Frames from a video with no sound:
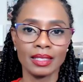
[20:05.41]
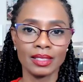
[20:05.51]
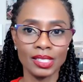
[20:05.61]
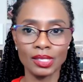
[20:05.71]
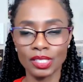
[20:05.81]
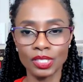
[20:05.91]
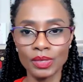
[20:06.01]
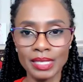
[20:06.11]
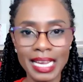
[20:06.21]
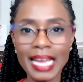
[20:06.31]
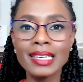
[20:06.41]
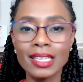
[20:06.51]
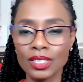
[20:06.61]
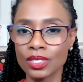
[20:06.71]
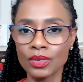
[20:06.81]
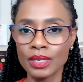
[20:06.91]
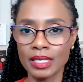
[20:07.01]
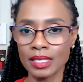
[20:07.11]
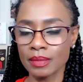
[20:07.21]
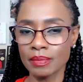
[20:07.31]
Just because you intended to do it
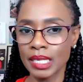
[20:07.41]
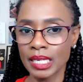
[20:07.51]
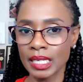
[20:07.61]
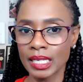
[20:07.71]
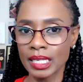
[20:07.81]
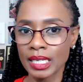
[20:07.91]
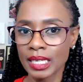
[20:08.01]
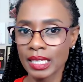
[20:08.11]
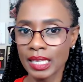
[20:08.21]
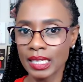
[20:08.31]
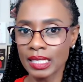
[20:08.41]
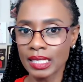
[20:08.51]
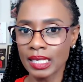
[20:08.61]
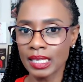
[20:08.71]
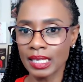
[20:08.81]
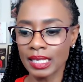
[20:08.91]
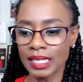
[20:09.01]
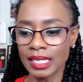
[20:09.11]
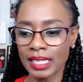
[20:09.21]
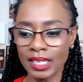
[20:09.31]
doesn't mean that it
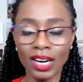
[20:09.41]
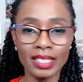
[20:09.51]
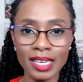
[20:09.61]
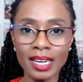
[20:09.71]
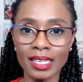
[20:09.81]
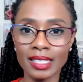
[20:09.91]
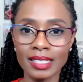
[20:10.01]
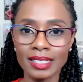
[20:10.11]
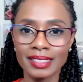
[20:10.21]
got done.